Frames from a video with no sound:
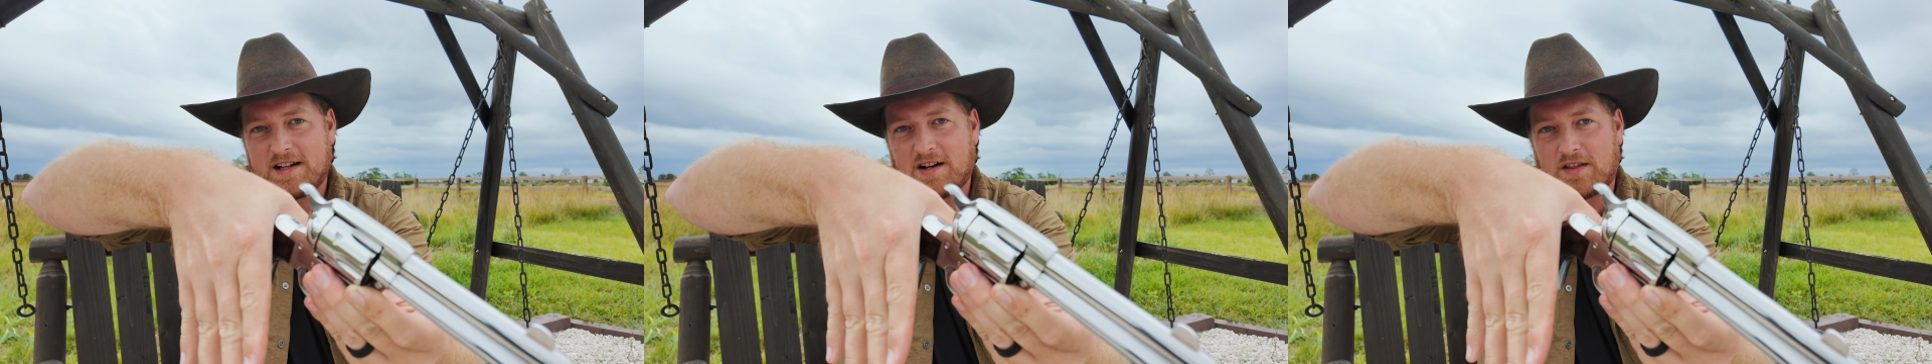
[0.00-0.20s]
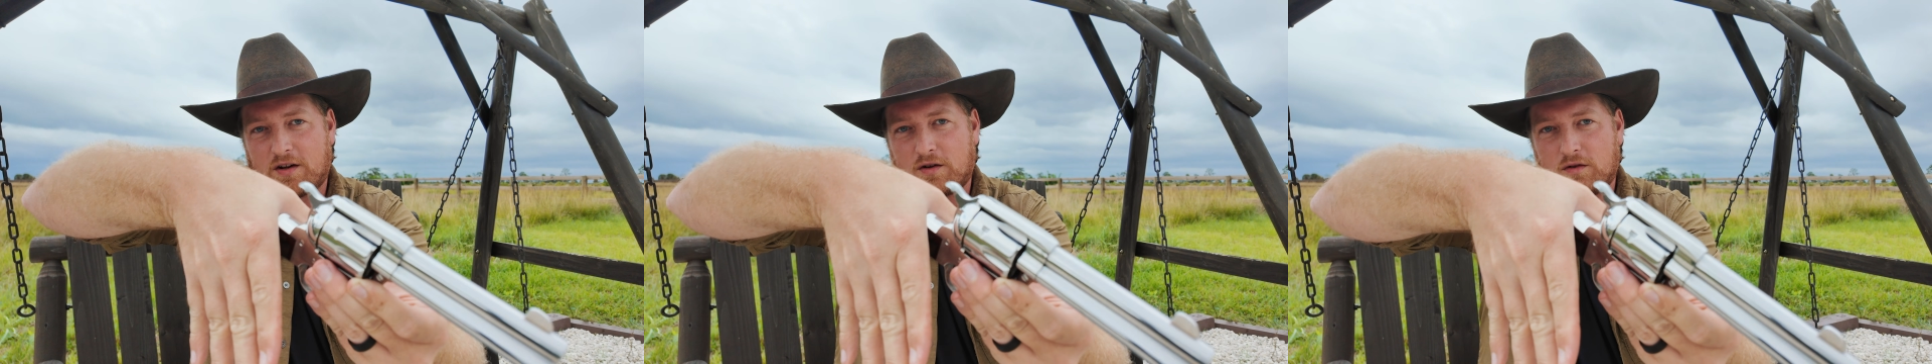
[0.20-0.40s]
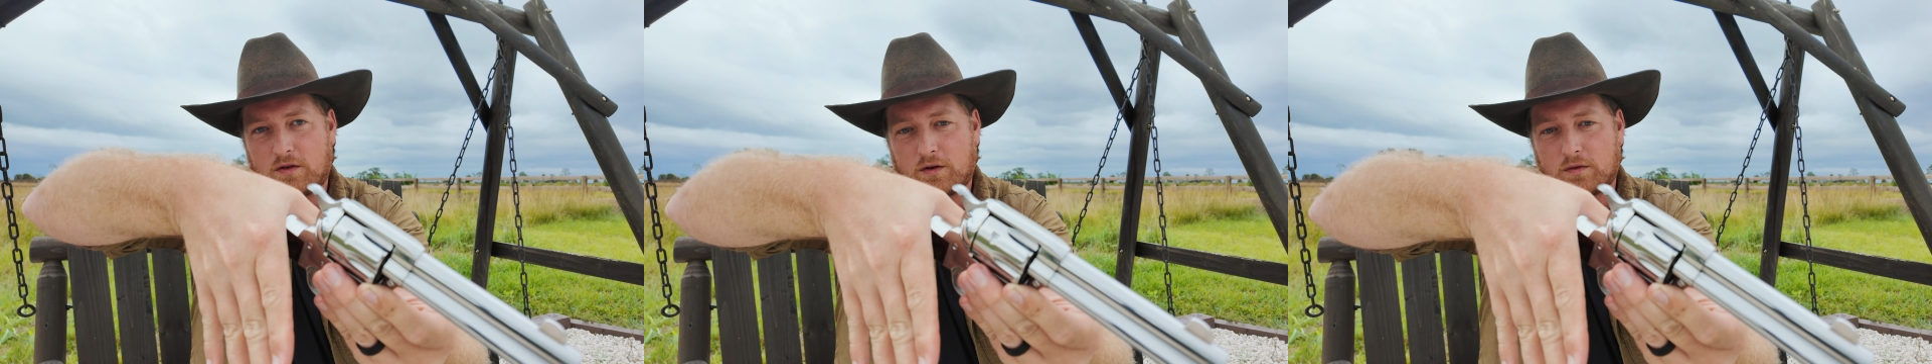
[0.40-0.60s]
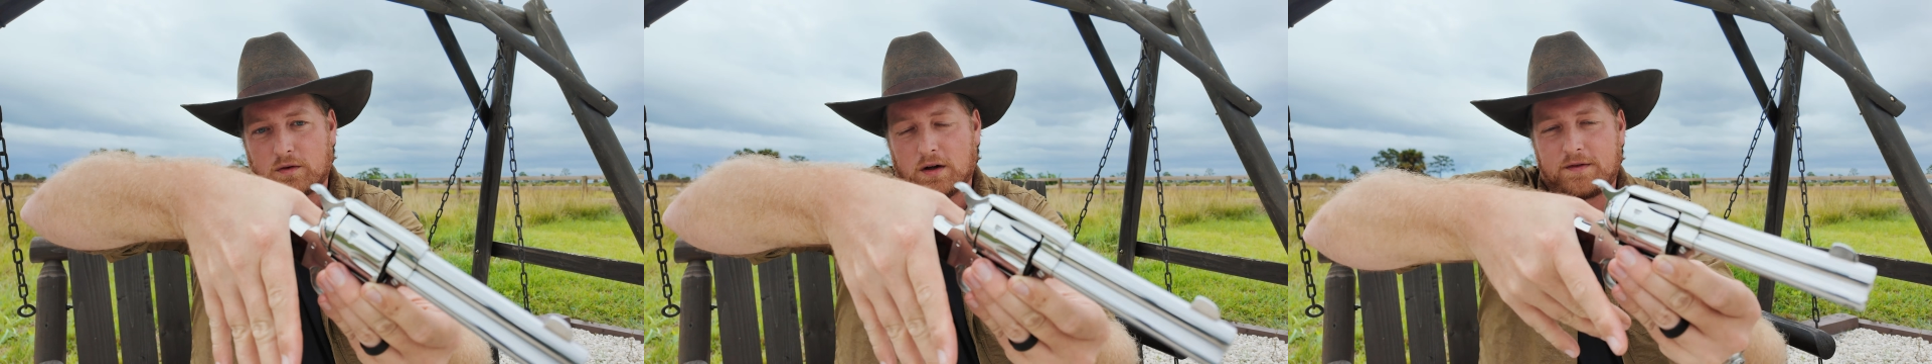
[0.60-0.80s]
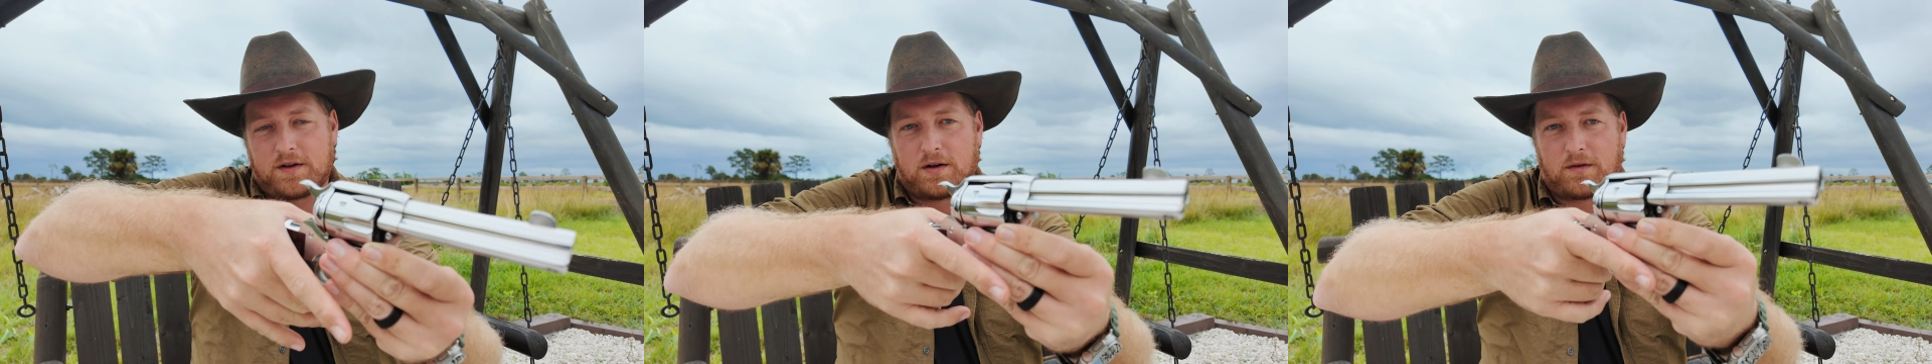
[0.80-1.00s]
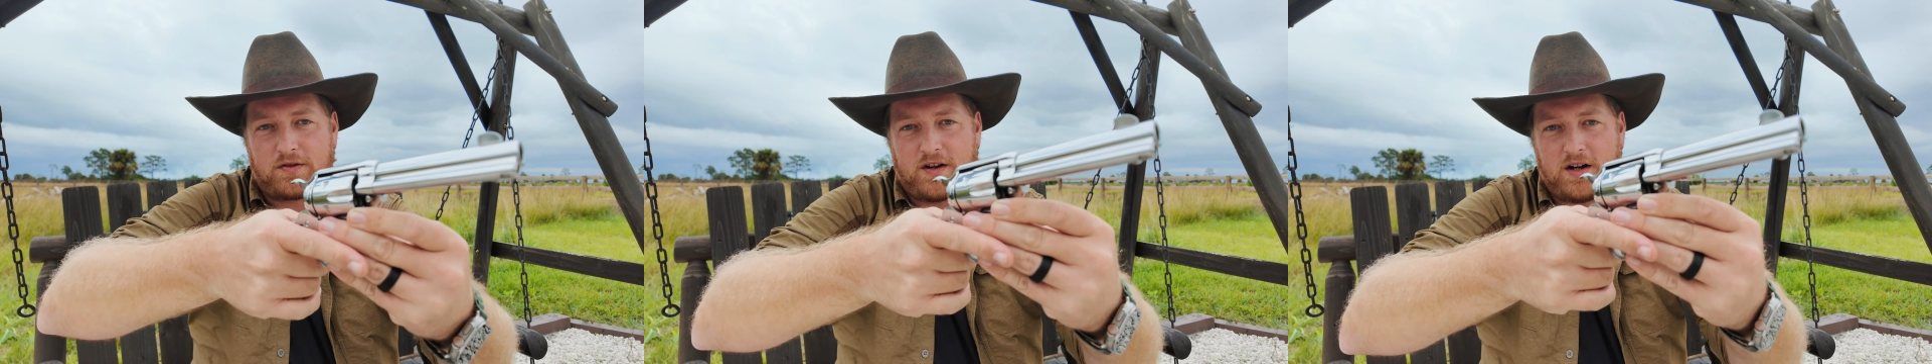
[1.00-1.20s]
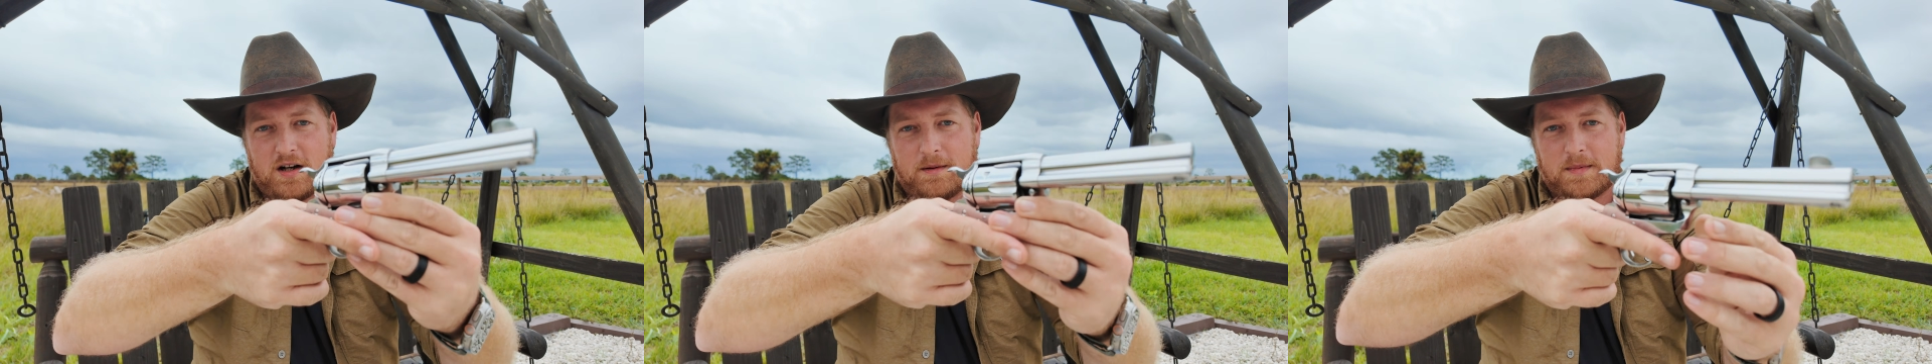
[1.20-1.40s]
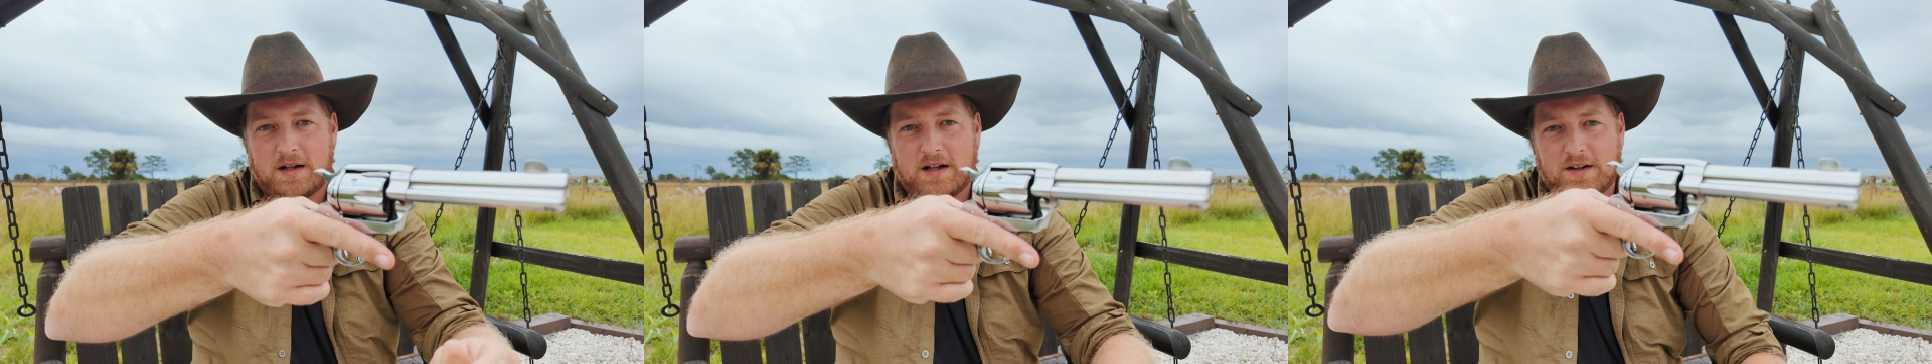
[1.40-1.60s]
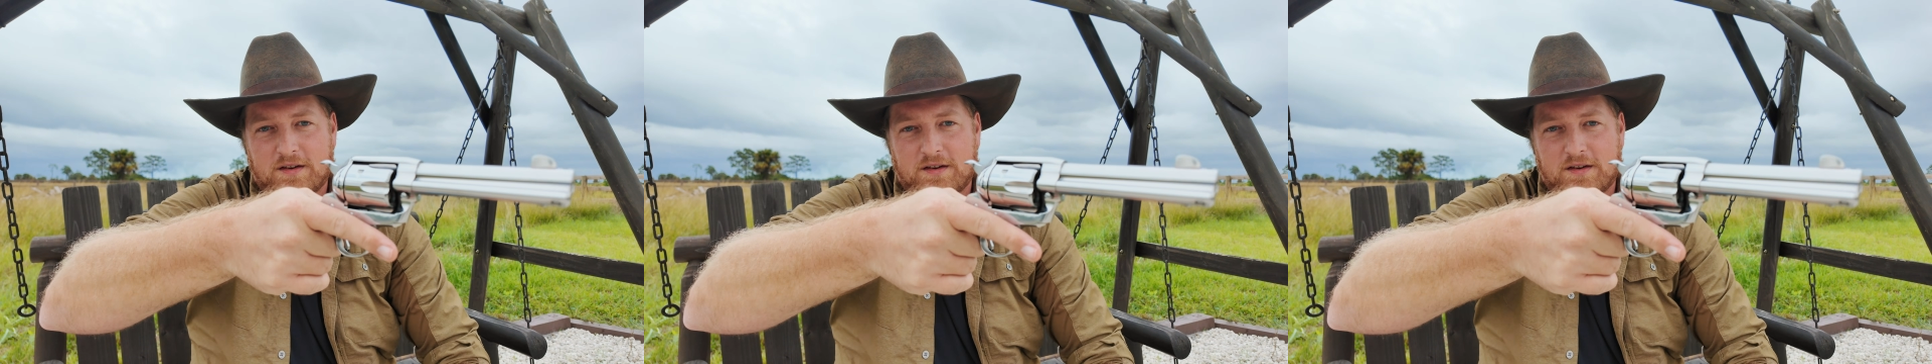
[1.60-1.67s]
into the groove of your thumb,